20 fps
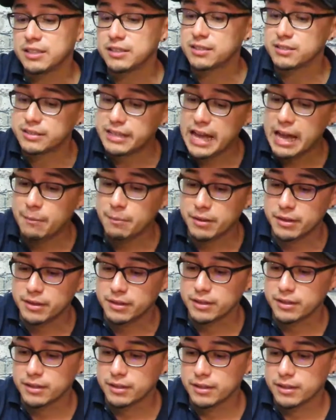see this
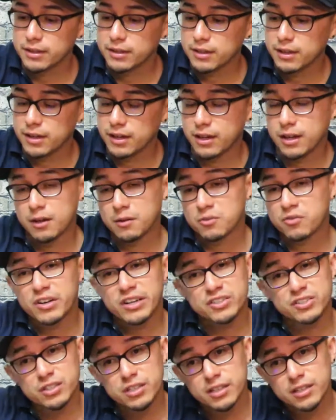happen uh,
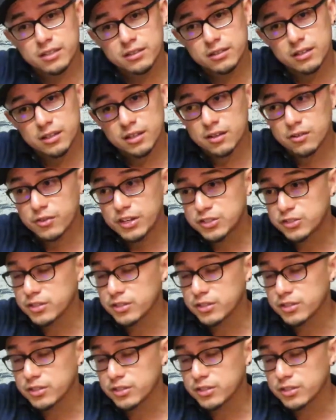racially, along